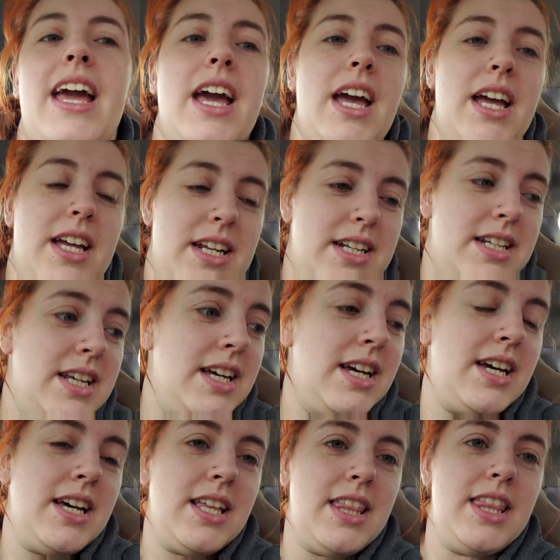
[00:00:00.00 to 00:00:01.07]
And
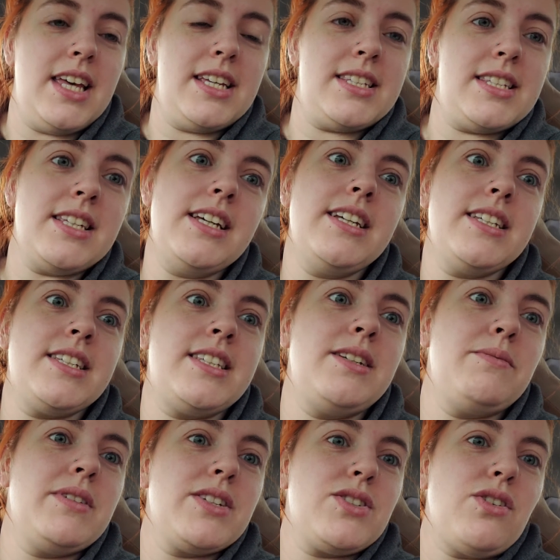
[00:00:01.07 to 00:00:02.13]
this
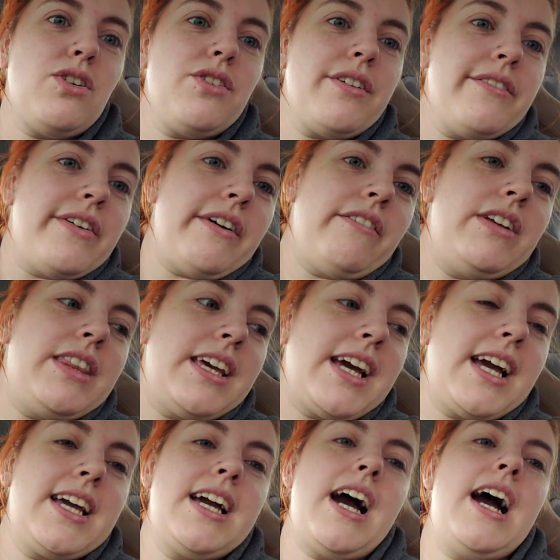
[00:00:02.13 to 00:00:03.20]
is the result of
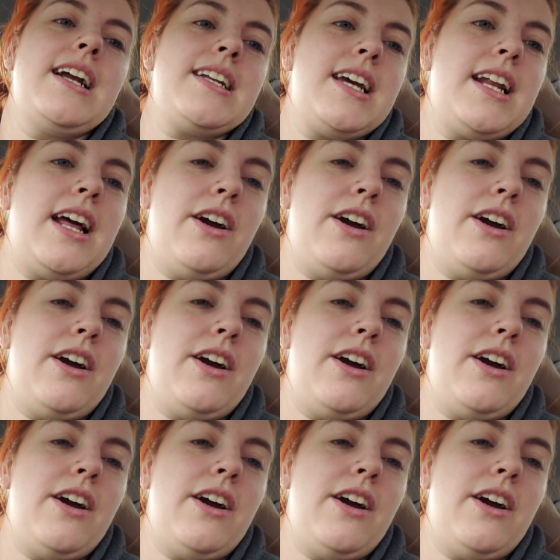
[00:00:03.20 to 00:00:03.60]
everything I got.